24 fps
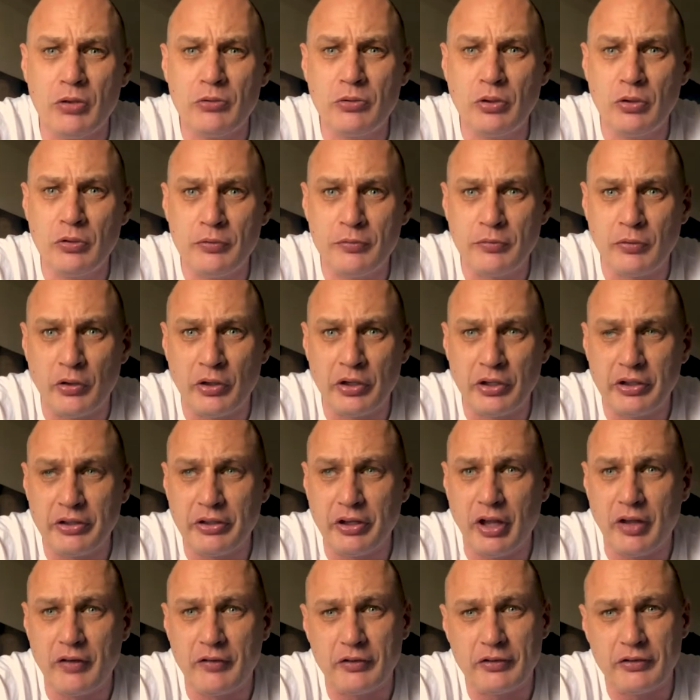to
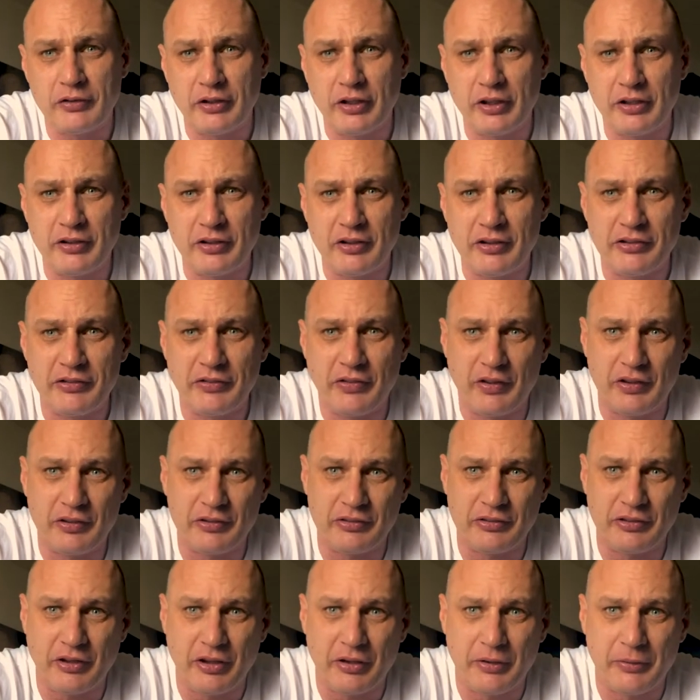avoid having to get these
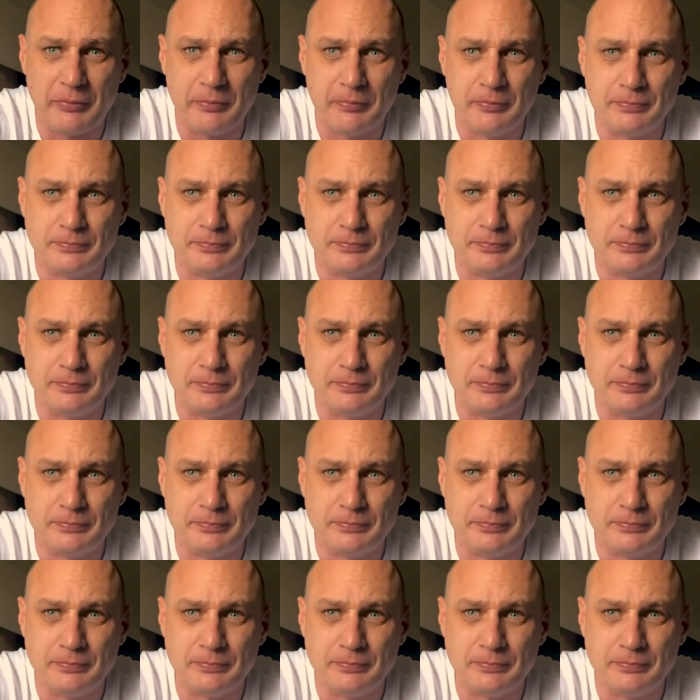things done.